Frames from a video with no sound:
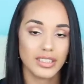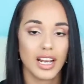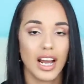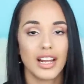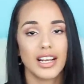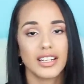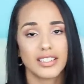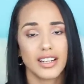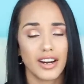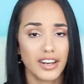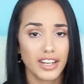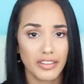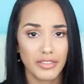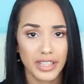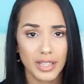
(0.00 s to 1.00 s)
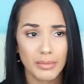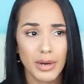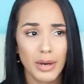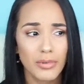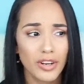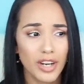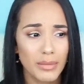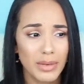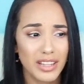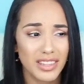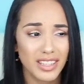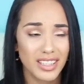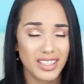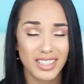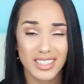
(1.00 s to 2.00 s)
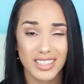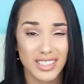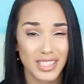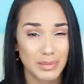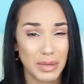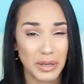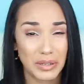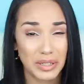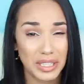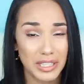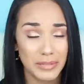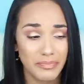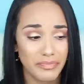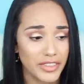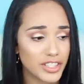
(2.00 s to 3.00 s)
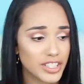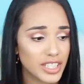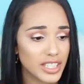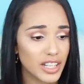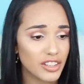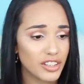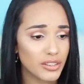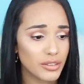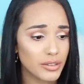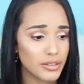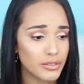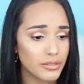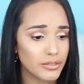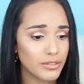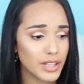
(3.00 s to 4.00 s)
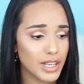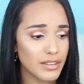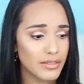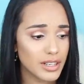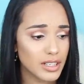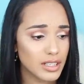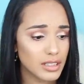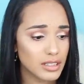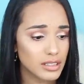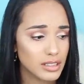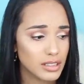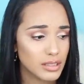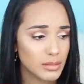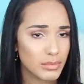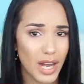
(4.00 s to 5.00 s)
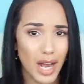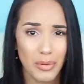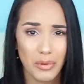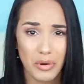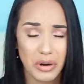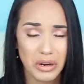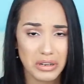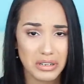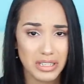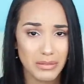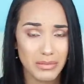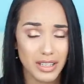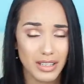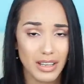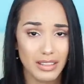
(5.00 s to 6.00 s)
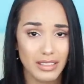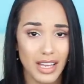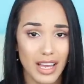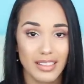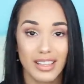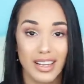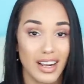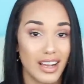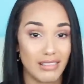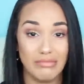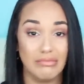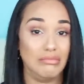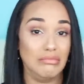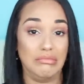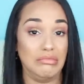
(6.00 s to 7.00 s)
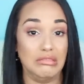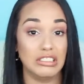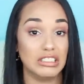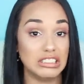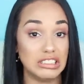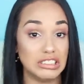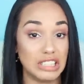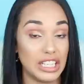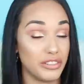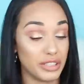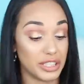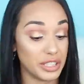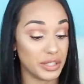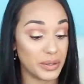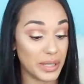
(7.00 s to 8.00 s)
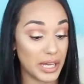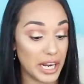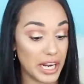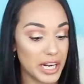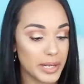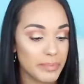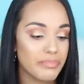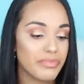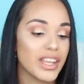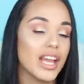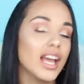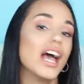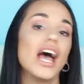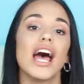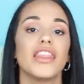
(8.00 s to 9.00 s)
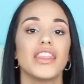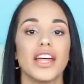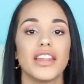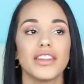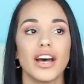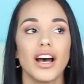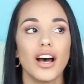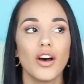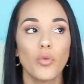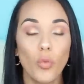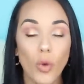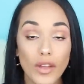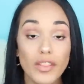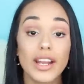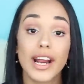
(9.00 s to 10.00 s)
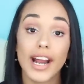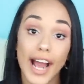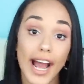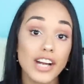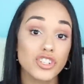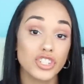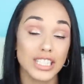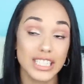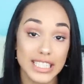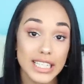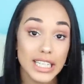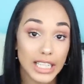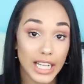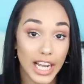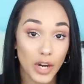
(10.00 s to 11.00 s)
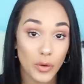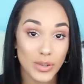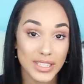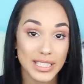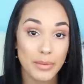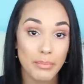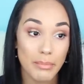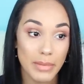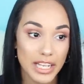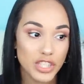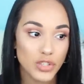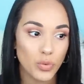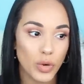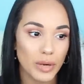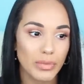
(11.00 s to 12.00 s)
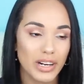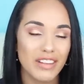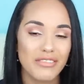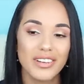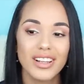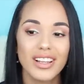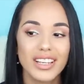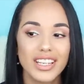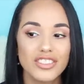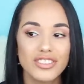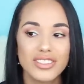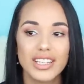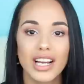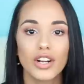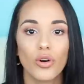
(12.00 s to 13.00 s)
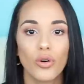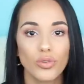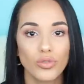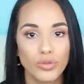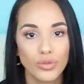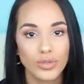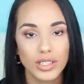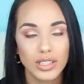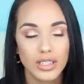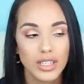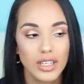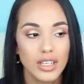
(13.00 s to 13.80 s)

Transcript: got tired of it. The bubblegum, I think, doesn't smell good. There's another flavor, popcorn or something like that, that I really don't like. And then the one that I actually did like was the mint one, but I feel like it just got old.